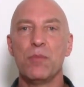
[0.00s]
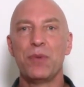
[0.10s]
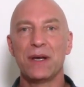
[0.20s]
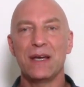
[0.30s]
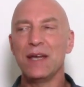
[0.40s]

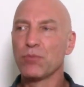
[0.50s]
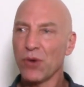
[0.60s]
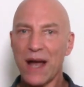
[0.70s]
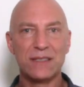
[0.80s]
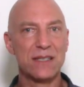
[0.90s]
But in
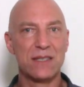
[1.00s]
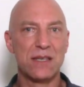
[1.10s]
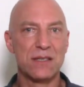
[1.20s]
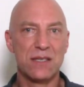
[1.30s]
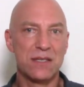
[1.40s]
practice,
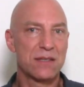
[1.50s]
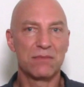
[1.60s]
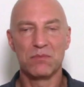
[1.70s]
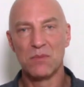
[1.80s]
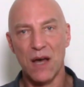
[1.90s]
it's
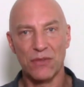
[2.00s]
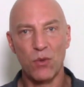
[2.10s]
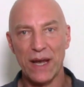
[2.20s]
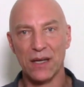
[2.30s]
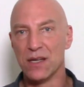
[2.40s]
not the
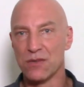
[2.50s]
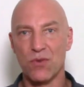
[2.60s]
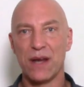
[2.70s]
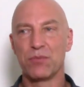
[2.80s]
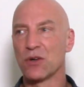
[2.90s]
way it is, right?